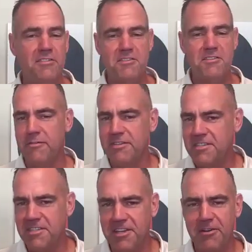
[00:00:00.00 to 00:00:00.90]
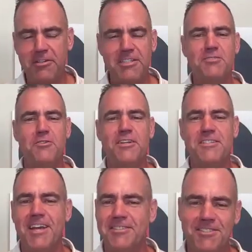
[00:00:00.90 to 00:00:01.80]
service is a guaranteed
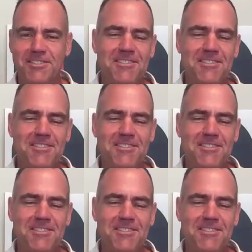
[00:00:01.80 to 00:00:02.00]
transaction,